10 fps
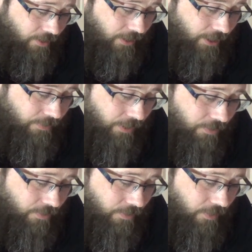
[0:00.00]
I think that's pretty
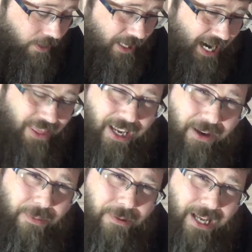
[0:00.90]
cool. I think it
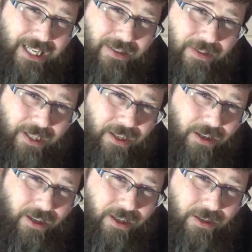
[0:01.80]
would have been nice if they could have
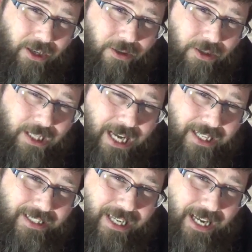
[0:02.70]
gone, you know, side
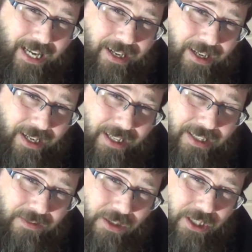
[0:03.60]
to side instead
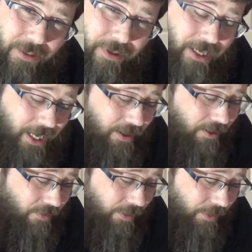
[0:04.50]
of just up and down.
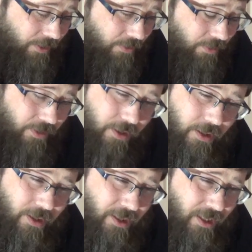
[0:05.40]
It would have been cool to,
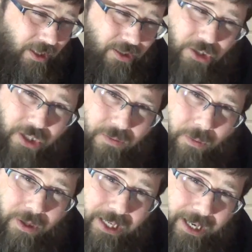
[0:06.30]
because the shovel
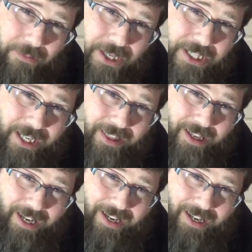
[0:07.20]
really can't reach anything.